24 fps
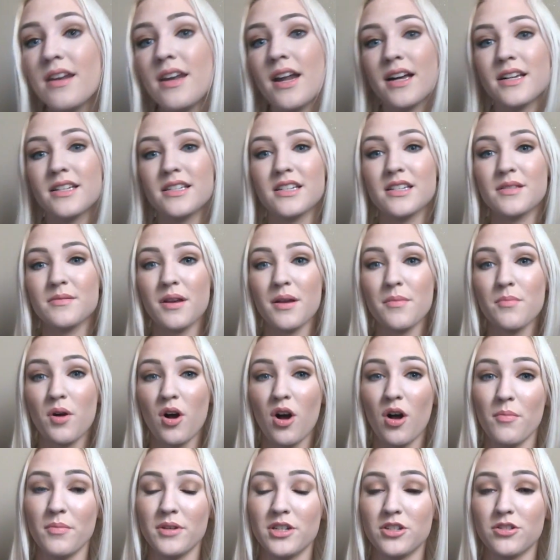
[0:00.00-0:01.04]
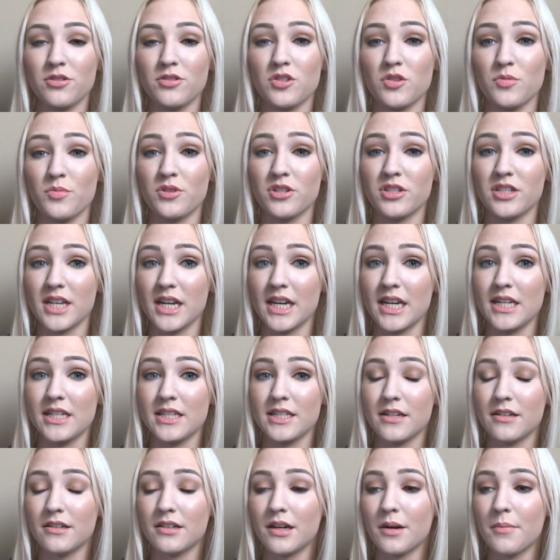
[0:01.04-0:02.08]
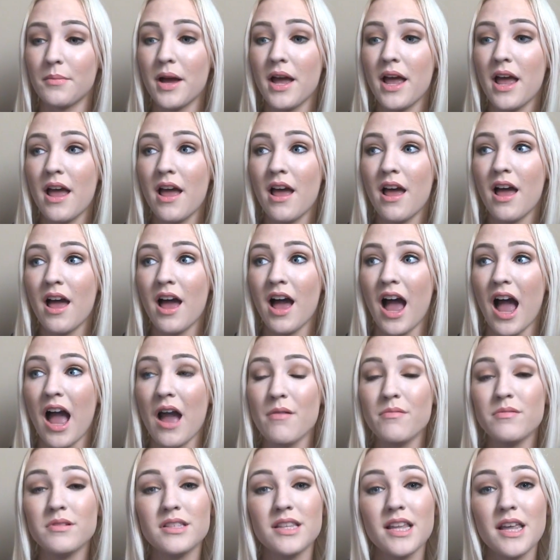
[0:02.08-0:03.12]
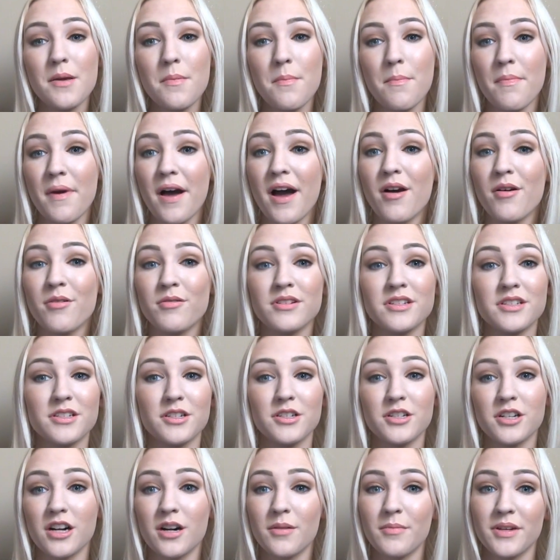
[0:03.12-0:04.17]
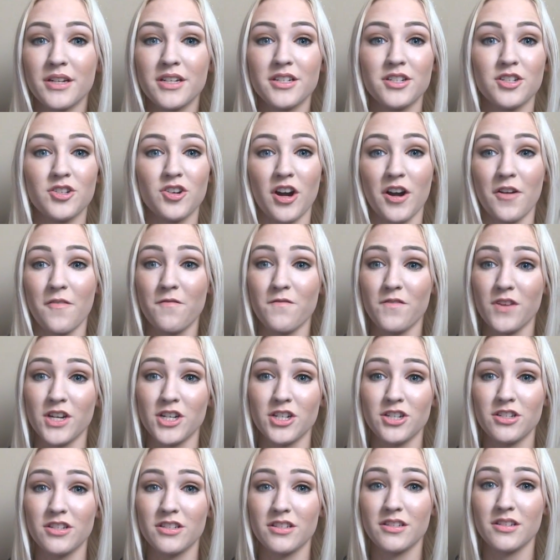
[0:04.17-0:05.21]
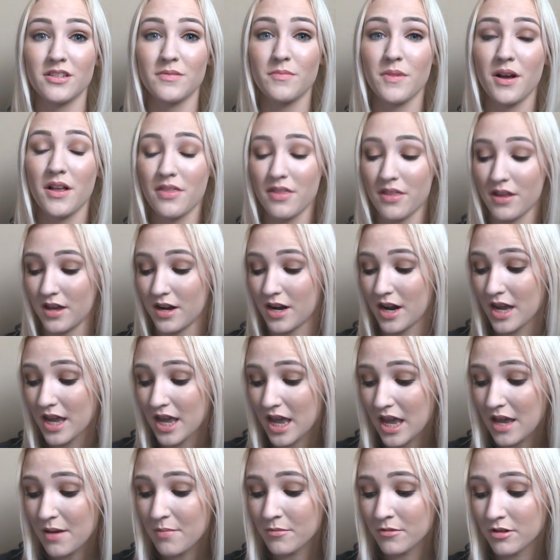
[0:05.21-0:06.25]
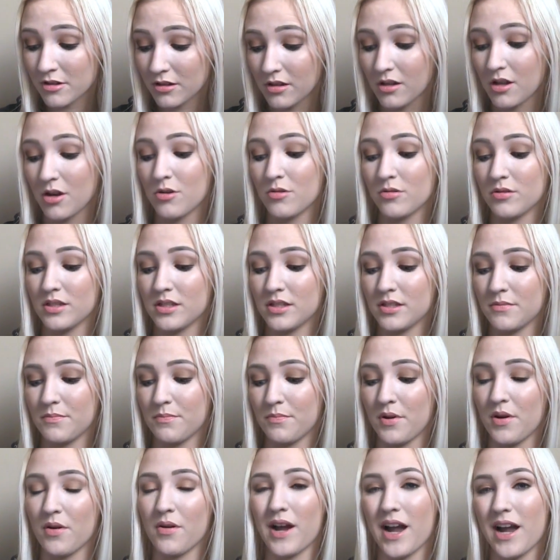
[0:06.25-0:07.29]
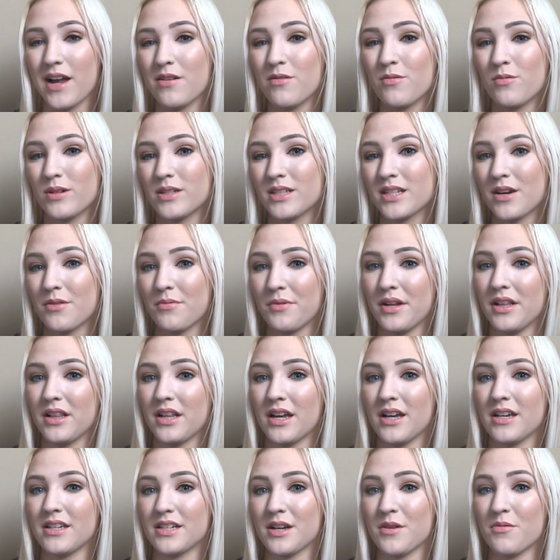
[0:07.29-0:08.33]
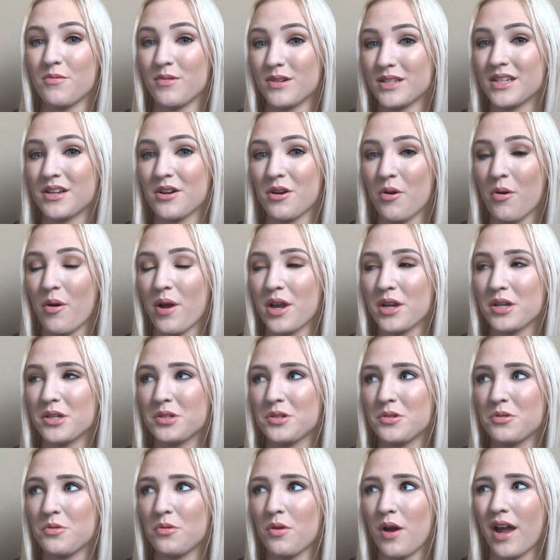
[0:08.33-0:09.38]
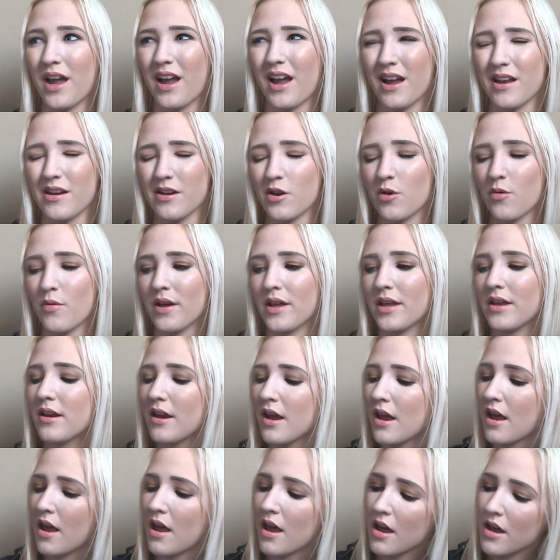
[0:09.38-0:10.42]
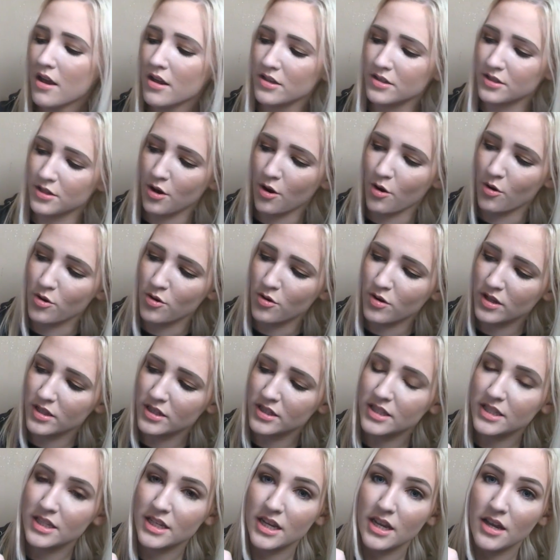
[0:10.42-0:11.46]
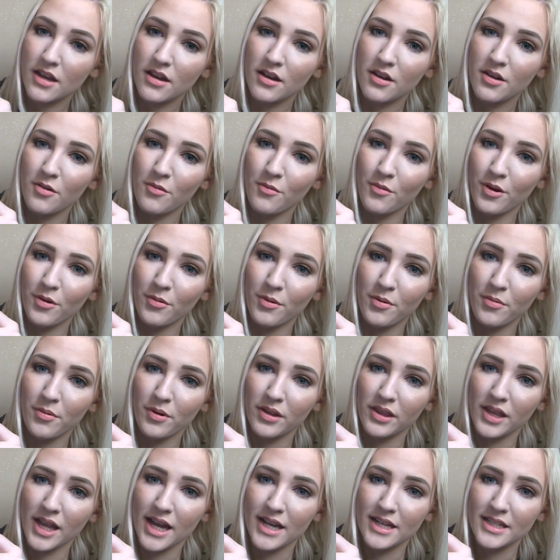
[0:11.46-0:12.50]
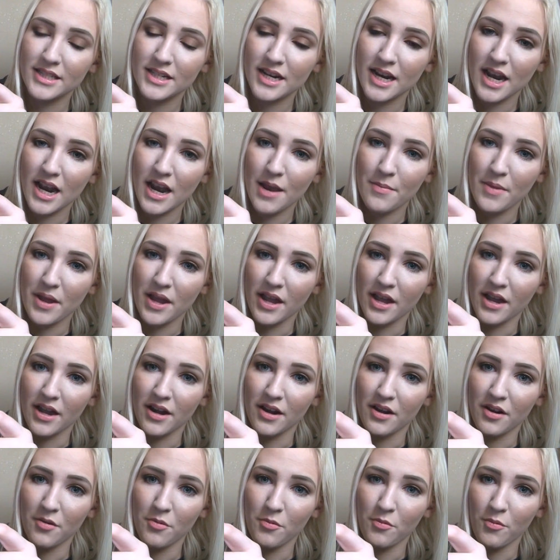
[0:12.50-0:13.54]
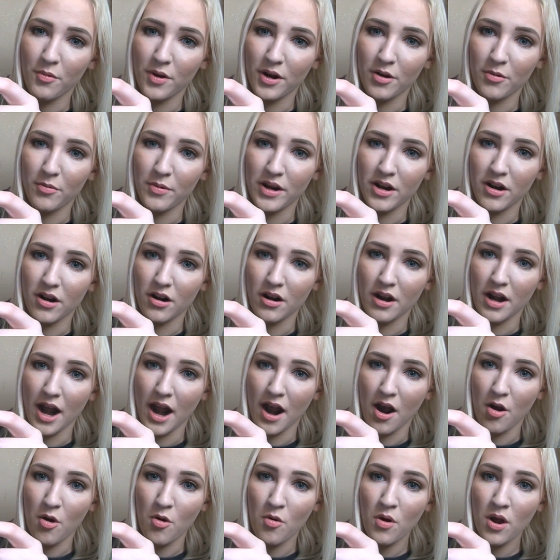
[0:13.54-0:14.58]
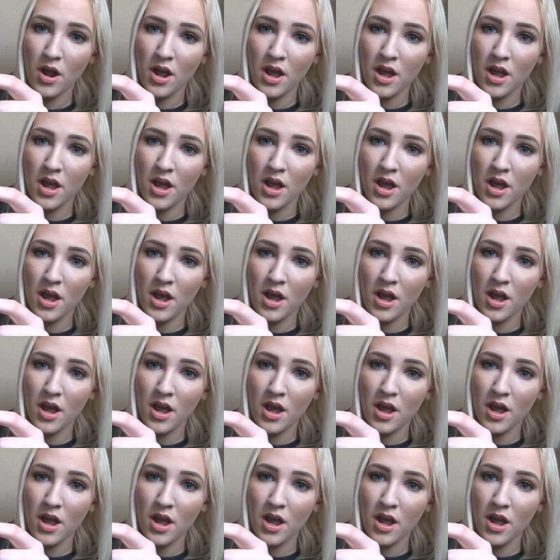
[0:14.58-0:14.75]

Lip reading: Next is my Paul Mitchell Super Skinny Serum. I was like bound and determined to try to finish this month, and I came close, but kind of once I realized I wasn't going to, I kind of quit. So you can see where we were last time and where we are now.